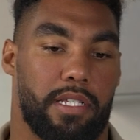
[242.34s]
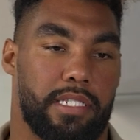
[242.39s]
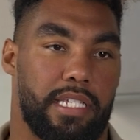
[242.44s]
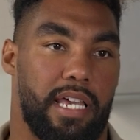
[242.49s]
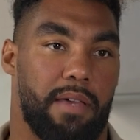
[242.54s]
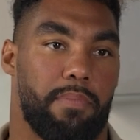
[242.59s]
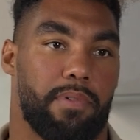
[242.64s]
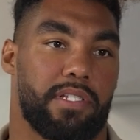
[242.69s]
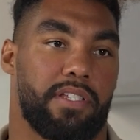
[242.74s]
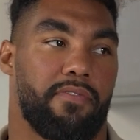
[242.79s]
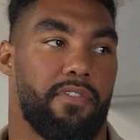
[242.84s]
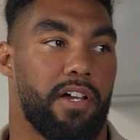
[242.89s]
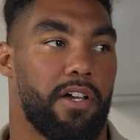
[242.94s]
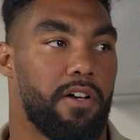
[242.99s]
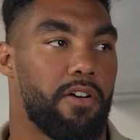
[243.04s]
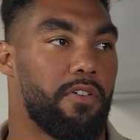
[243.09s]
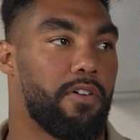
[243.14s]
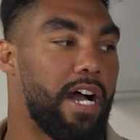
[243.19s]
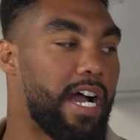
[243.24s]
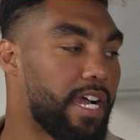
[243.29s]
examples of like,
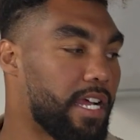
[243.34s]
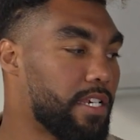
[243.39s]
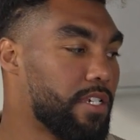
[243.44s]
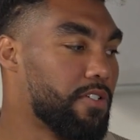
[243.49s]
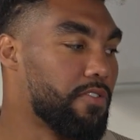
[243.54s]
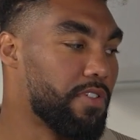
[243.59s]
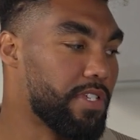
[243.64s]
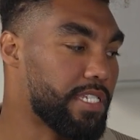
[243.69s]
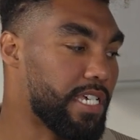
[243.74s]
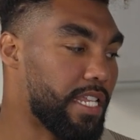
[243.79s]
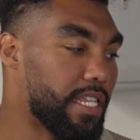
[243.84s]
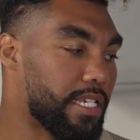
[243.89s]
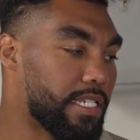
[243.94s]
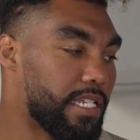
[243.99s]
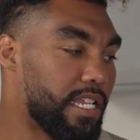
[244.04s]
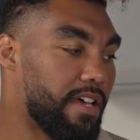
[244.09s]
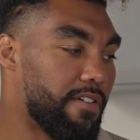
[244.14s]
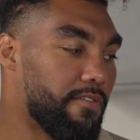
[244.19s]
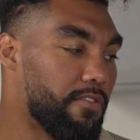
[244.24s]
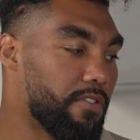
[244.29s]
oh, I can do this at this
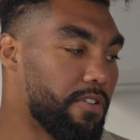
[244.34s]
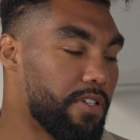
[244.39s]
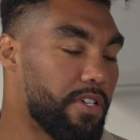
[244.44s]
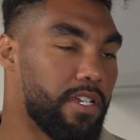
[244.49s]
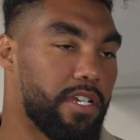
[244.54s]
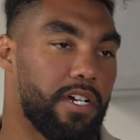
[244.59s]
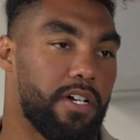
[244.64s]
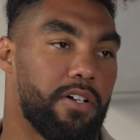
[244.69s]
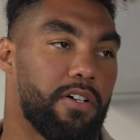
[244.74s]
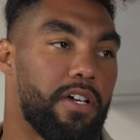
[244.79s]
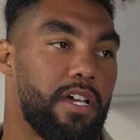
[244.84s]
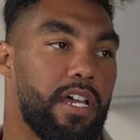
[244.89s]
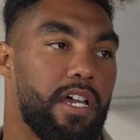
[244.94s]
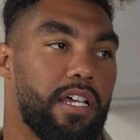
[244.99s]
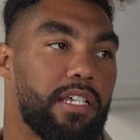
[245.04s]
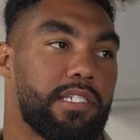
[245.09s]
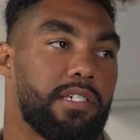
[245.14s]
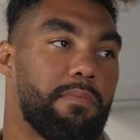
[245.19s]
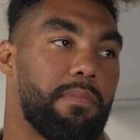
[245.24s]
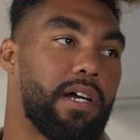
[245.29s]
level,
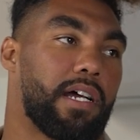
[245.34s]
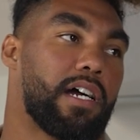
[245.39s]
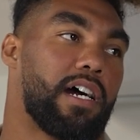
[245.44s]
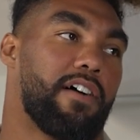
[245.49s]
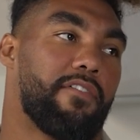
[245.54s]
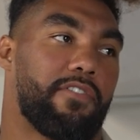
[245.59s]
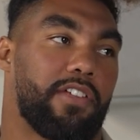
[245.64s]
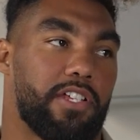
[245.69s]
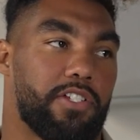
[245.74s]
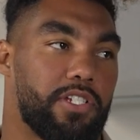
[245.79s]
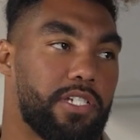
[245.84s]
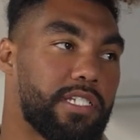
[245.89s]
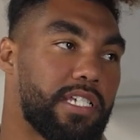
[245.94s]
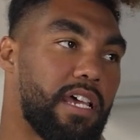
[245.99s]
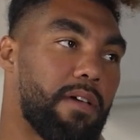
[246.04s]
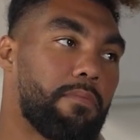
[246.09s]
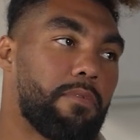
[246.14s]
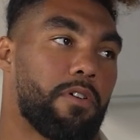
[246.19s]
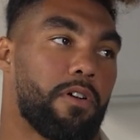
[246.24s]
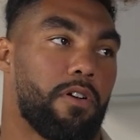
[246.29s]
So my confidence just
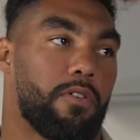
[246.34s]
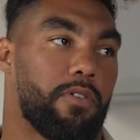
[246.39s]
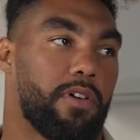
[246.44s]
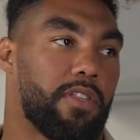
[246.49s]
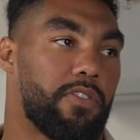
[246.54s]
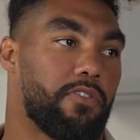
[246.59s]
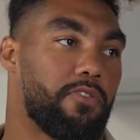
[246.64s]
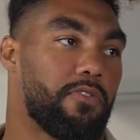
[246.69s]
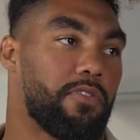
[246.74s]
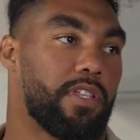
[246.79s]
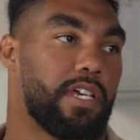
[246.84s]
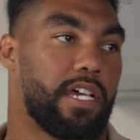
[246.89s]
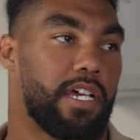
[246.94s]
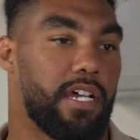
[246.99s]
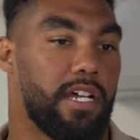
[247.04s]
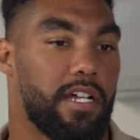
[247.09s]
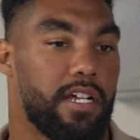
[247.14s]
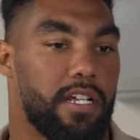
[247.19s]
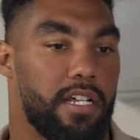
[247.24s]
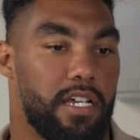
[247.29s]
kept growing through
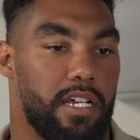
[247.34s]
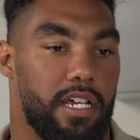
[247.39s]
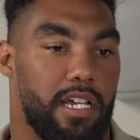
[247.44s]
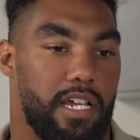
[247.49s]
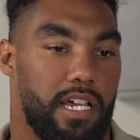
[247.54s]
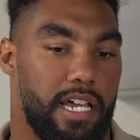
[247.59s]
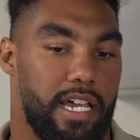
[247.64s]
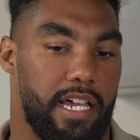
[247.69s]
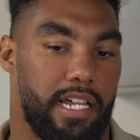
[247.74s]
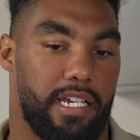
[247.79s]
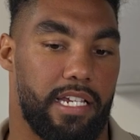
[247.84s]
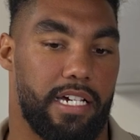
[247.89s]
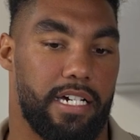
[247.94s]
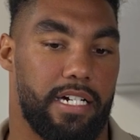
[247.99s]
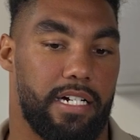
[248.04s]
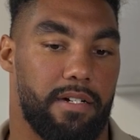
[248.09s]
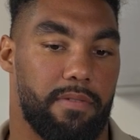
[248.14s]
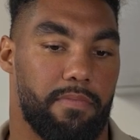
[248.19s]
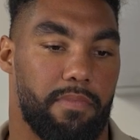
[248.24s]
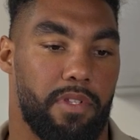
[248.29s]
there. And,
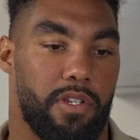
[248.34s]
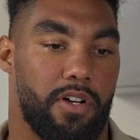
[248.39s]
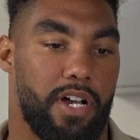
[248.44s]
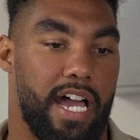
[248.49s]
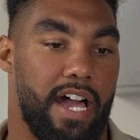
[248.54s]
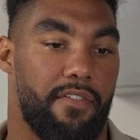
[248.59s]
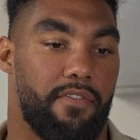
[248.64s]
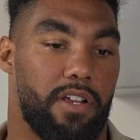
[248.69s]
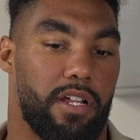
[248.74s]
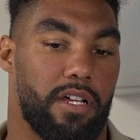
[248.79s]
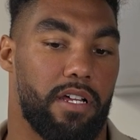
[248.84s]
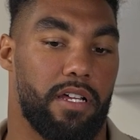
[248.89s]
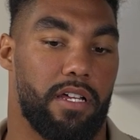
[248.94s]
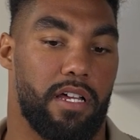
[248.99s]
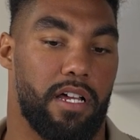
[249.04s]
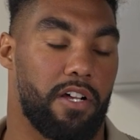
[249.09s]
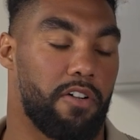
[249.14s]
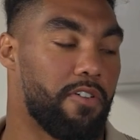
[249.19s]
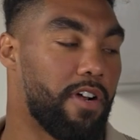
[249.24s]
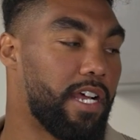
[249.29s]
having
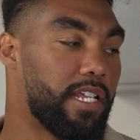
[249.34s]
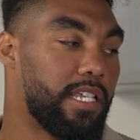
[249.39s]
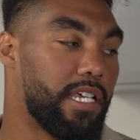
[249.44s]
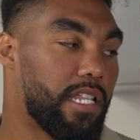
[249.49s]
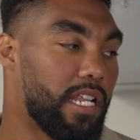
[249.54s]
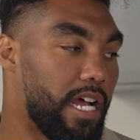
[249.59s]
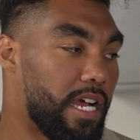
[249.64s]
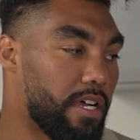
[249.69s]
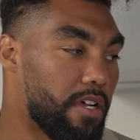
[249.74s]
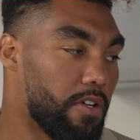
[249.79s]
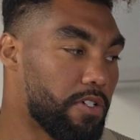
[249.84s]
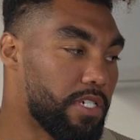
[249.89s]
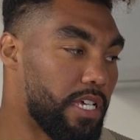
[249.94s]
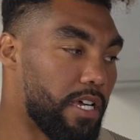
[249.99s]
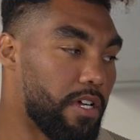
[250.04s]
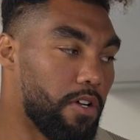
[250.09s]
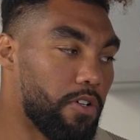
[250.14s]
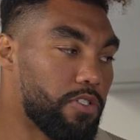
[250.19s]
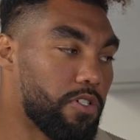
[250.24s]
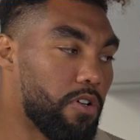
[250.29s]
a great D-line coach
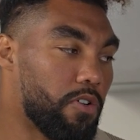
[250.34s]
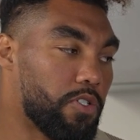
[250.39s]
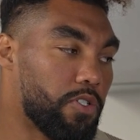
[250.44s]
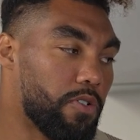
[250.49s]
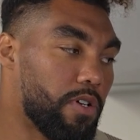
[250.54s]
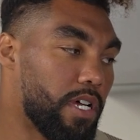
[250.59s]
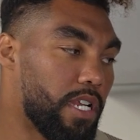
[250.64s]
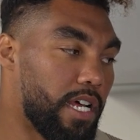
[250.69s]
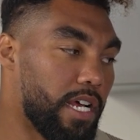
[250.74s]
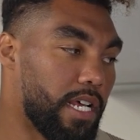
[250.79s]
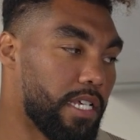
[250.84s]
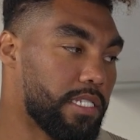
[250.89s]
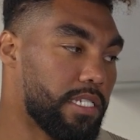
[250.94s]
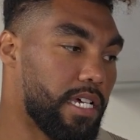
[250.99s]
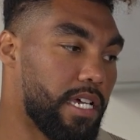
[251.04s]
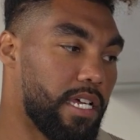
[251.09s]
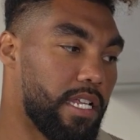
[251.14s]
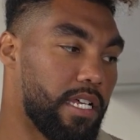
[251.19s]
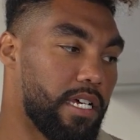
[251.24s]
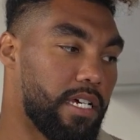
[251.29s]
like Coach Ogeron, like I
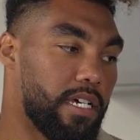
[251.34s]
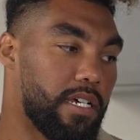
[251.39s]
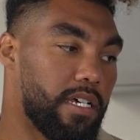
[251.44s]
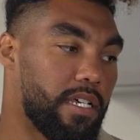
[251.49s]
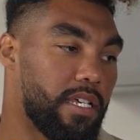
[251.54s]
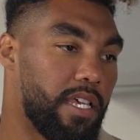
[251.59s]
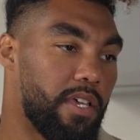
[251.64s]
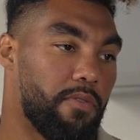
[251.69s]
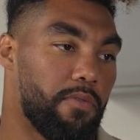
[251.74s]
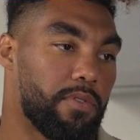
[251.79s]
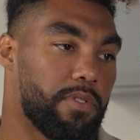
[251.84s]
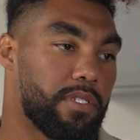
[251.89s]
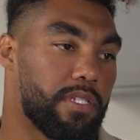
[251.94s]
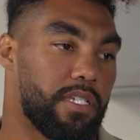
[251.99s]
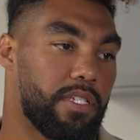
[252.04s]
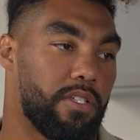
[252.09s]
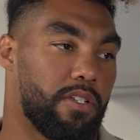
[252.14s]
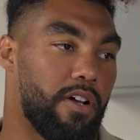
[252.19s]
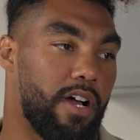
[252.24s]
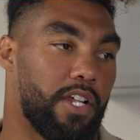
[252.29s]
said, he was,
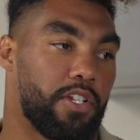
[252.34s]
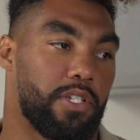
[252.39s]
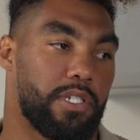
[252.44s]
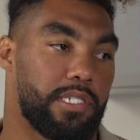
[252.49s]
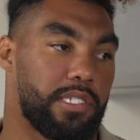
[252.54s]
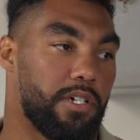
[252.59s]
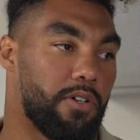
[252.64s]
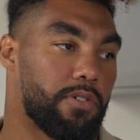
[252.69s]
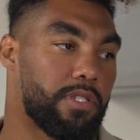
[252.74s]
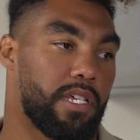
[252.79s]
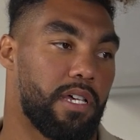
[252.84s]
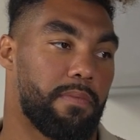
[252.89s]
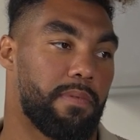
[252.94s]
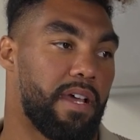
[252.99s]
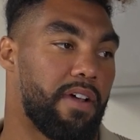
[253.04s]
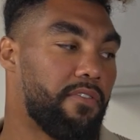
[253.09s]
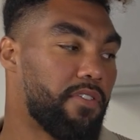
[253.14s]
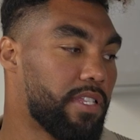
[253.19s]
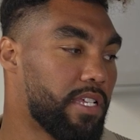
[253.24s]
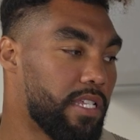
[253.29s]
I just soaked up
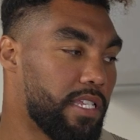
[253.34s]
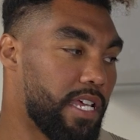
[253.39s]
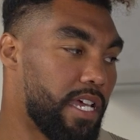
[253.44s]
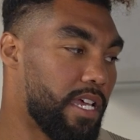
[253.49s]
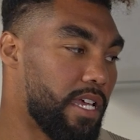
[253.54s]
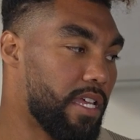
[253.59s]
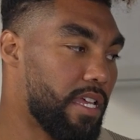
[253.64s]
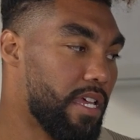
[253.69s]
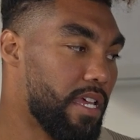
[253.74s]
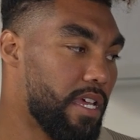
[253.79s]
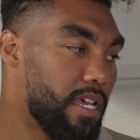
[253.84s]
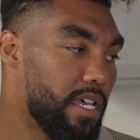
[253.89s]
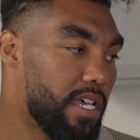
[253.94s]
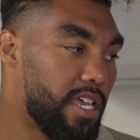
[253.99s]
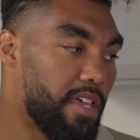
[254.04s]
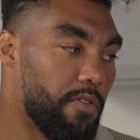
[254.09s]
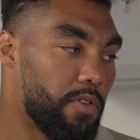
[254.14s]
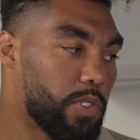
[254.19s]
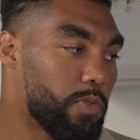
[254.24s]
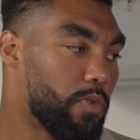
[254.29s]
everything that
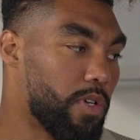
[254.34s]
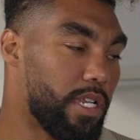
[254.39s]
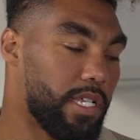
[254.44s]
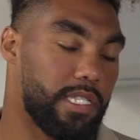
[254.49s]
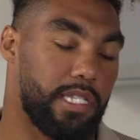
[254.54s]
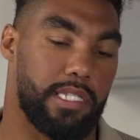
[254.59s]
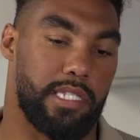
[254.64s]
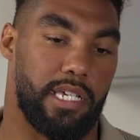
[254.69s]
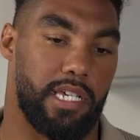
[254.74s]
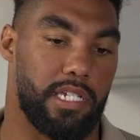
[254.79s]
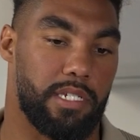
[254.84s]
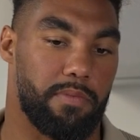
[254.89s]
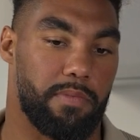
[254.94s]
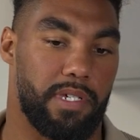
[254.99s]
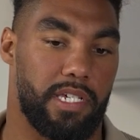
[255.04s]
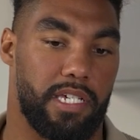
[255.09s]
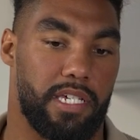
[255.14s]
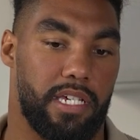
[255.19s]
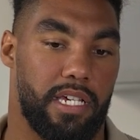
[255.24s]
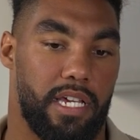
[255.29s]
he was willing to teach
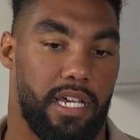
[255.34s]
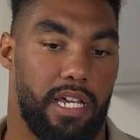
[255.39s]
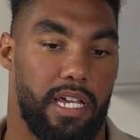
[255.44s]
me.